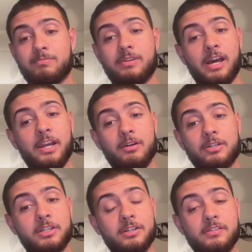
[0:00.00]
not a
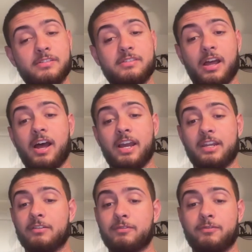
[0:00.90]
good
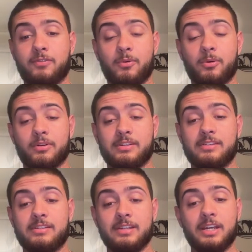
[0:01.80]
sign for
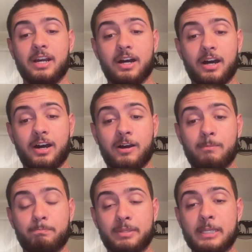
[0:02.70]

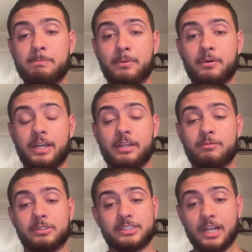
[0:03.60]
people in
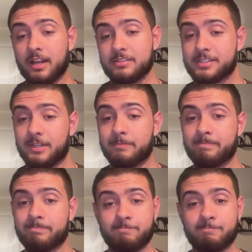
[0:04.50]
Wisconsin.